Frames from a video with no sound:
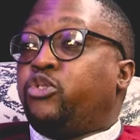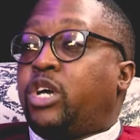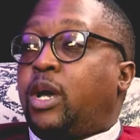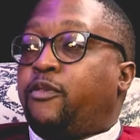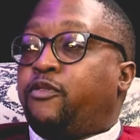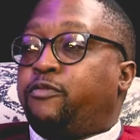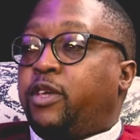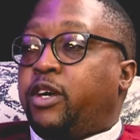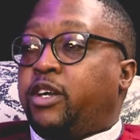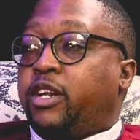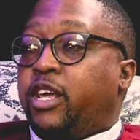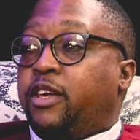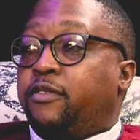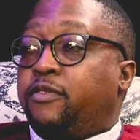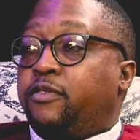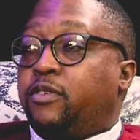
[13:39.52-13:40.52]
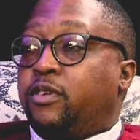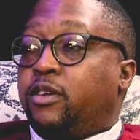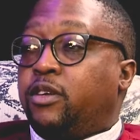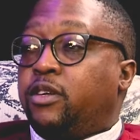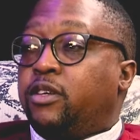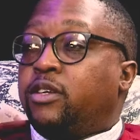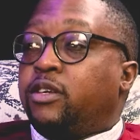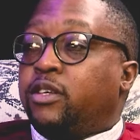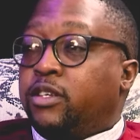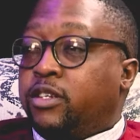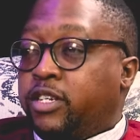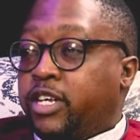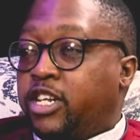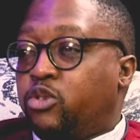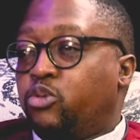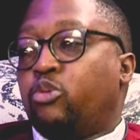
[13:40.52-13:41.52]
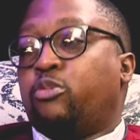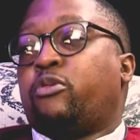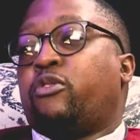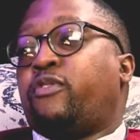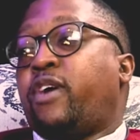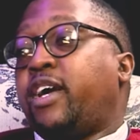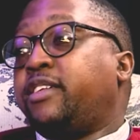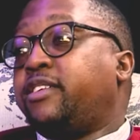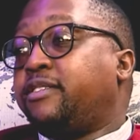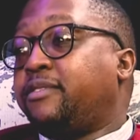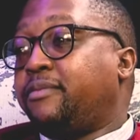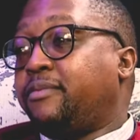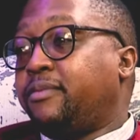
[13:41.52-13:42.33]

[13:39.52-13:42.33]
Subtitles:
to come from the grave, Satan will provide.